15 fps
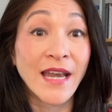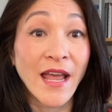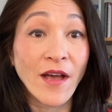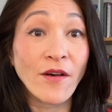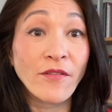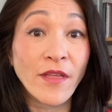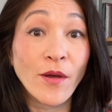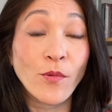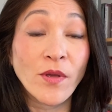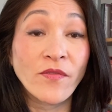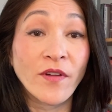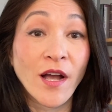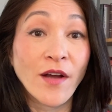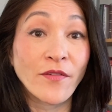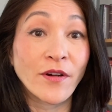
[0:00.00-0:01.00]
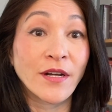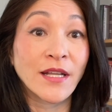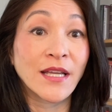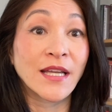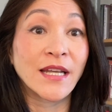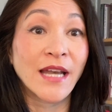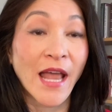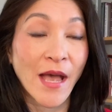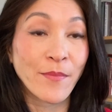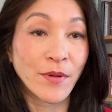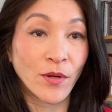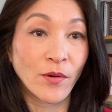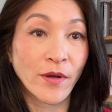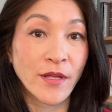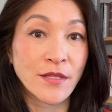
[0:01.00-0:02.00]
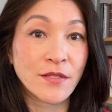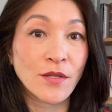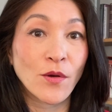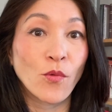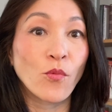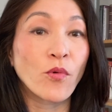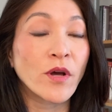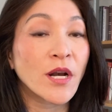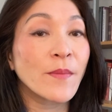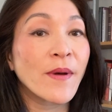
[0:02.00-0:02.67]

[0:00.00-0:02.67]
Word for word: Now that we've covered cannabinoids, what